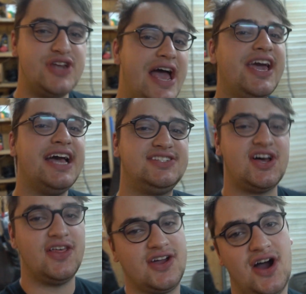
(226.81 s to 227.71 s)
now you guys
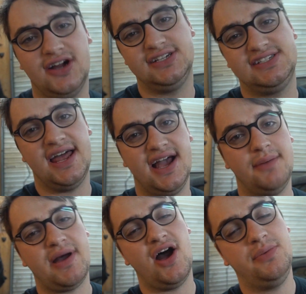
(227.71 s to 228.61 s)
saw the car
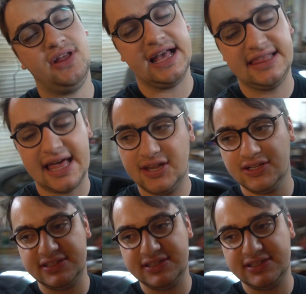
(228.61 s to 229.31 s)
setup. I hope you like that little